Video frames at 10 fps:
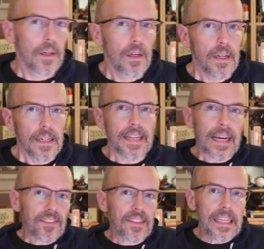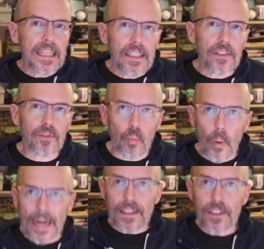Next is
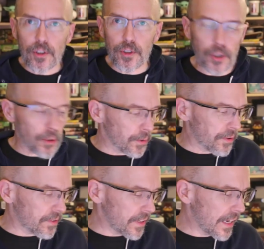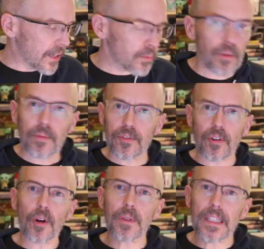weight and girth, and we'll
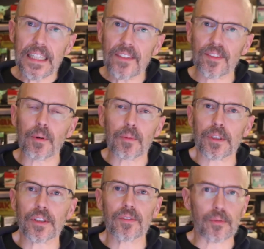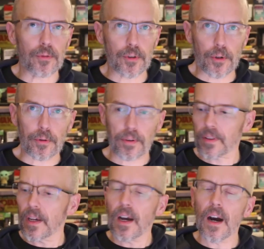start with the easy one, which is girth.
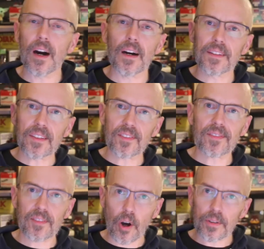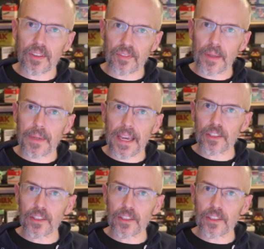This is called the Slim case for a